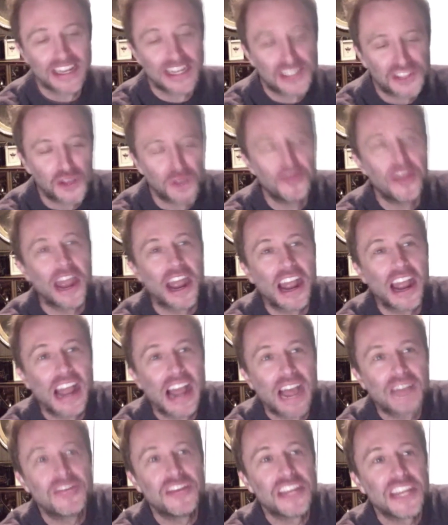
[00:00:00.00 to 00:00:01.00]
So that
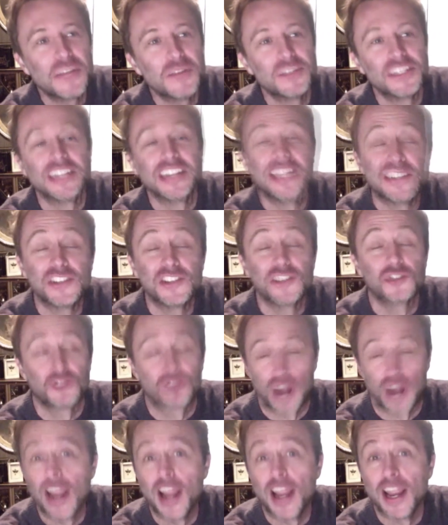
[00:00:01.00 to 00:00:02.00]
I think he was at least
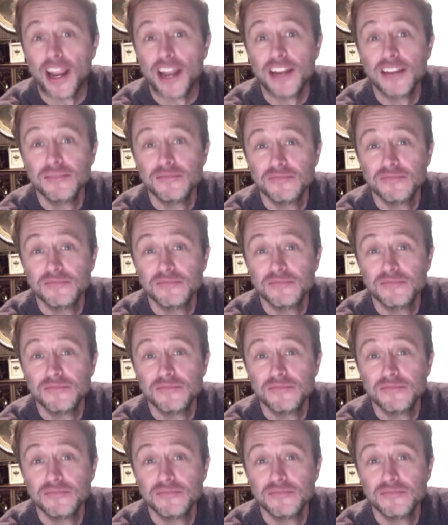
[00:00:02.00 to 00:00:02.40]
trying.